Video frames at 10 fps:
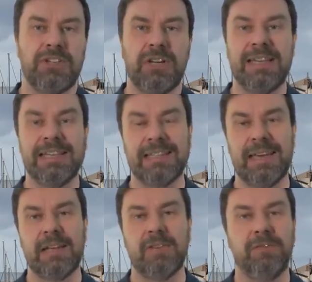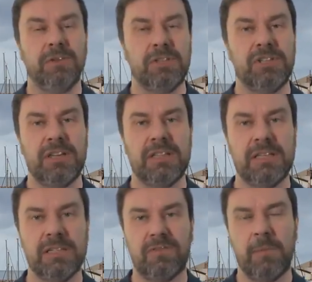As you can see in the footage here,
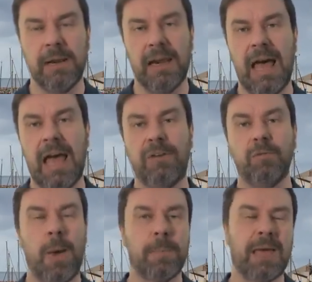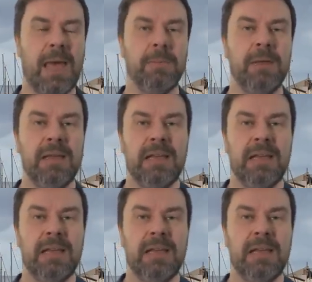this is from a live webcam,